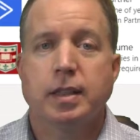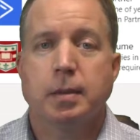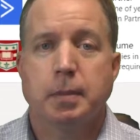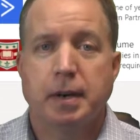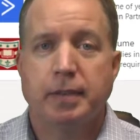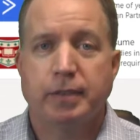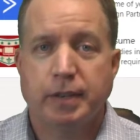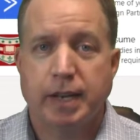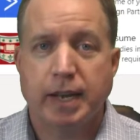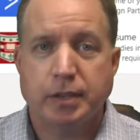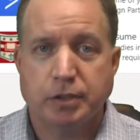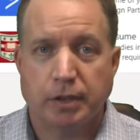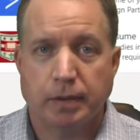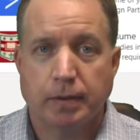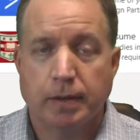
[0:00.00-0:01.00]
them an
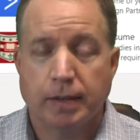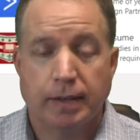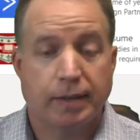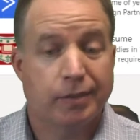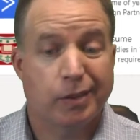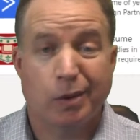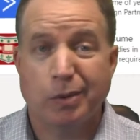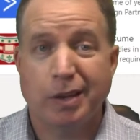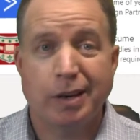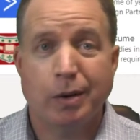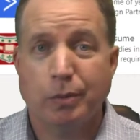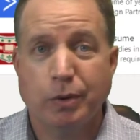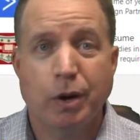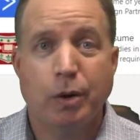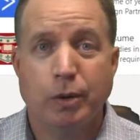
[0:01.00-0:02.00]
invitation, even though they
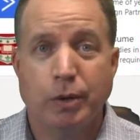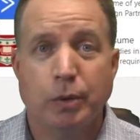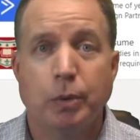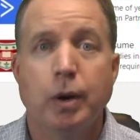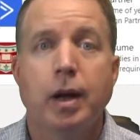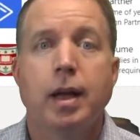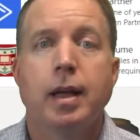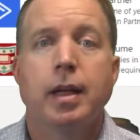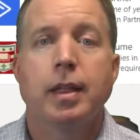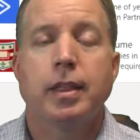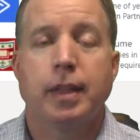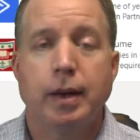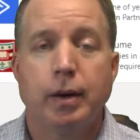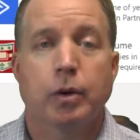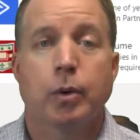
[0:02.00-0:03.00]
don't know you,
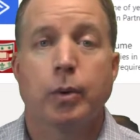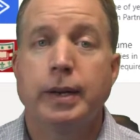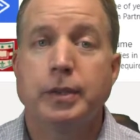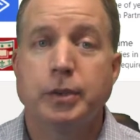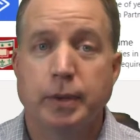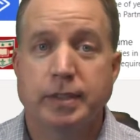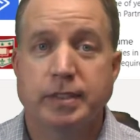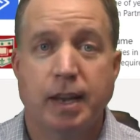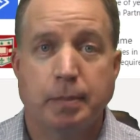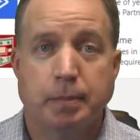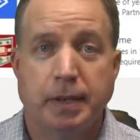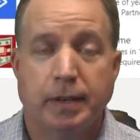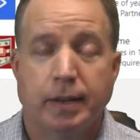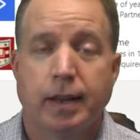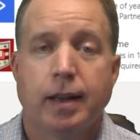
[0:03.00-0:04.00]
they are going to accept
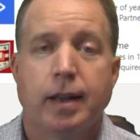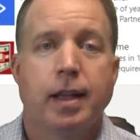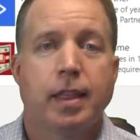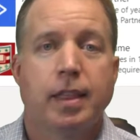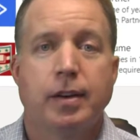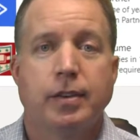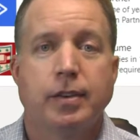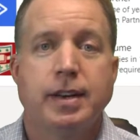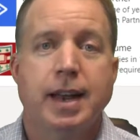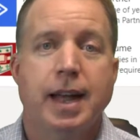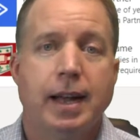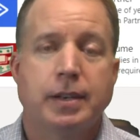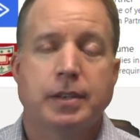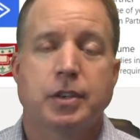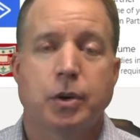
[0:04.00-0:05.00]
it. They're
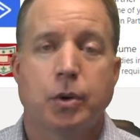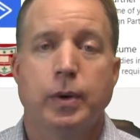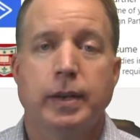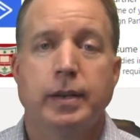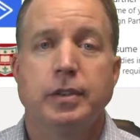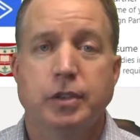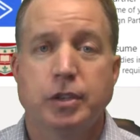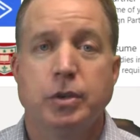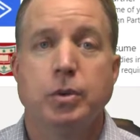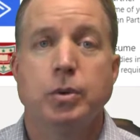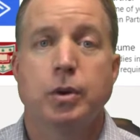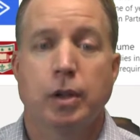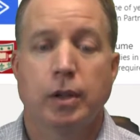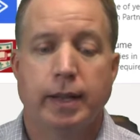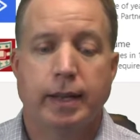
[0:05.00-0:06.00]
not going to
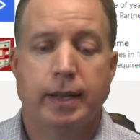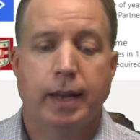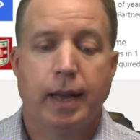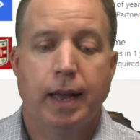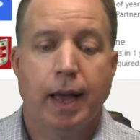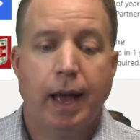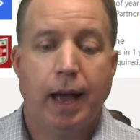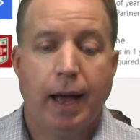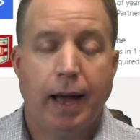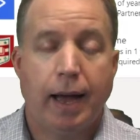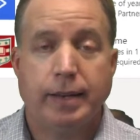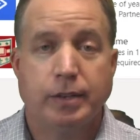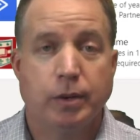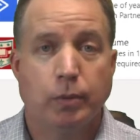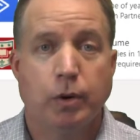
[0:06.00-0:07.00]
click I
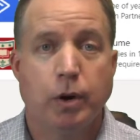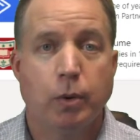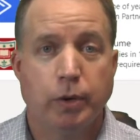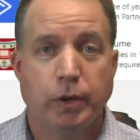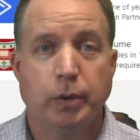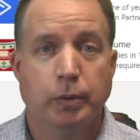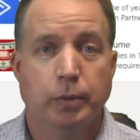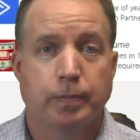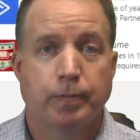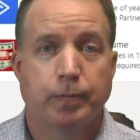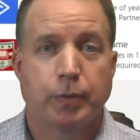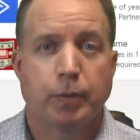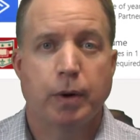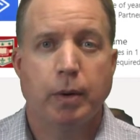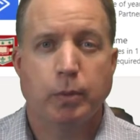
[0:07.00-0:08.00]
don't know you,
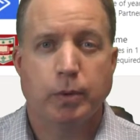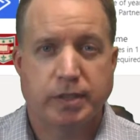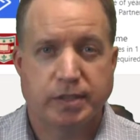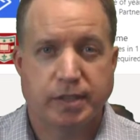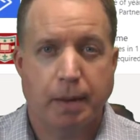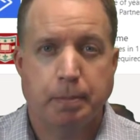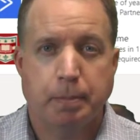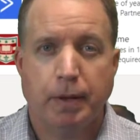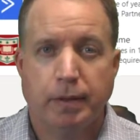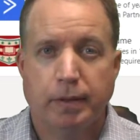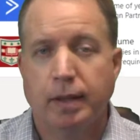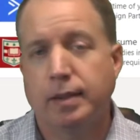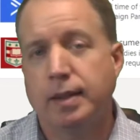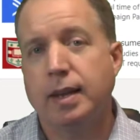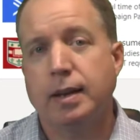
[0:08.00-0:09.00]
right? Which is that button
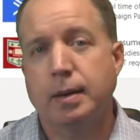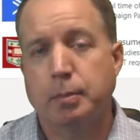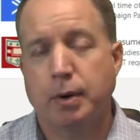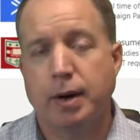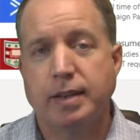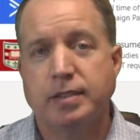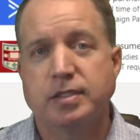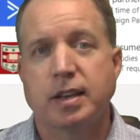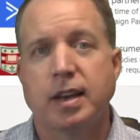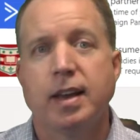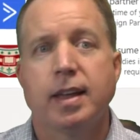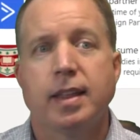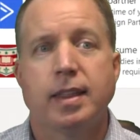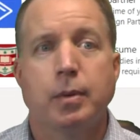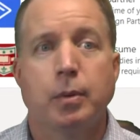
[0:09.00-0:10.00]
that they can press
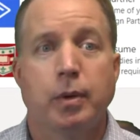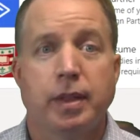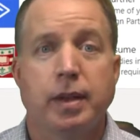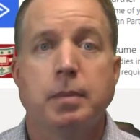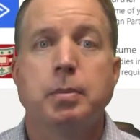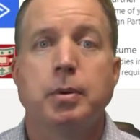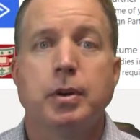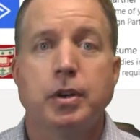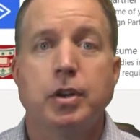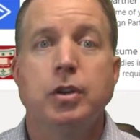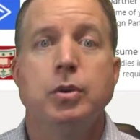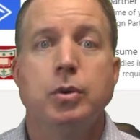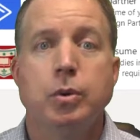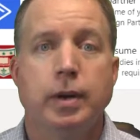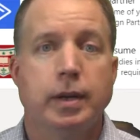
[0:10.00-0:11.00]
that will then put
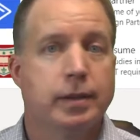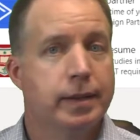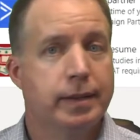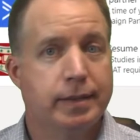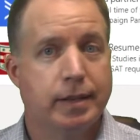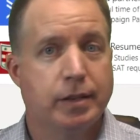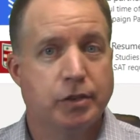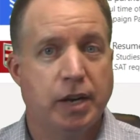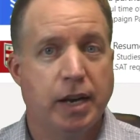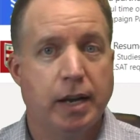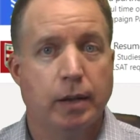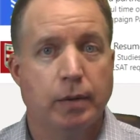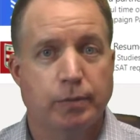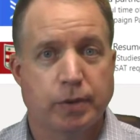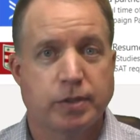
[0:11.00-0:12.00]
you in LinkedIn
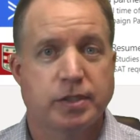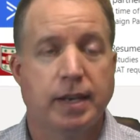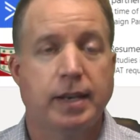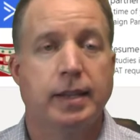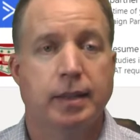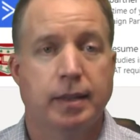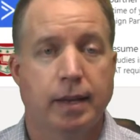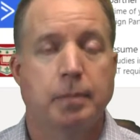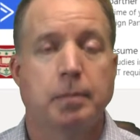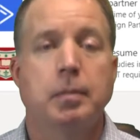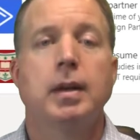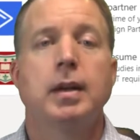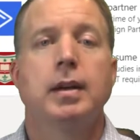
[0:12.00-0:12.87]
jail for sending them